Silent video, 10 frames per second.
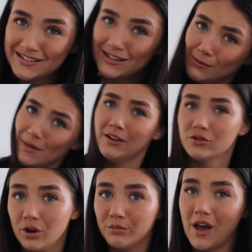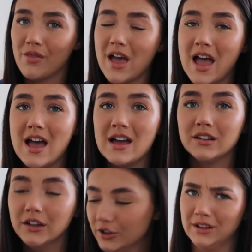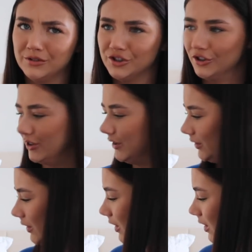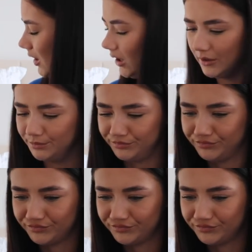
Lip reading: smack Tom around the head. That was a joke, guys. And